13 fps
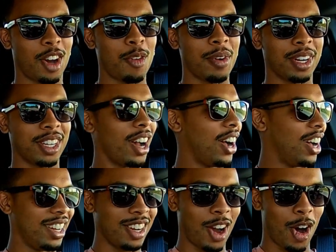Oh my
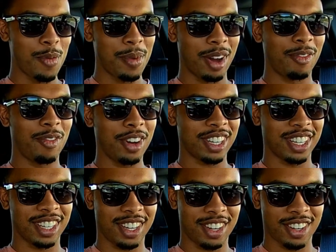God, oh my
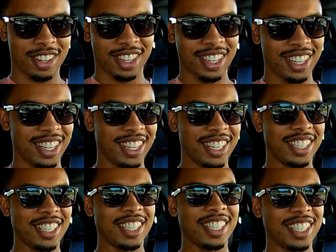
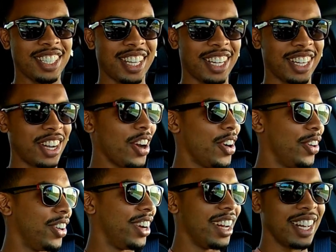fucking, like
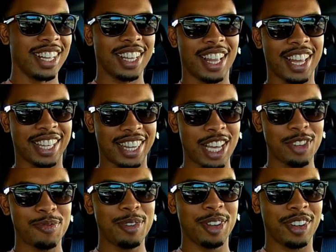go. Like
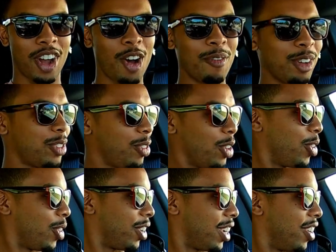that's me almost
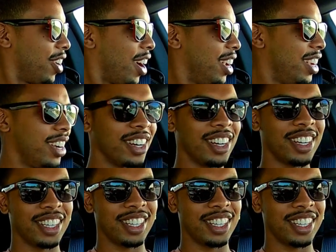flooring it right here.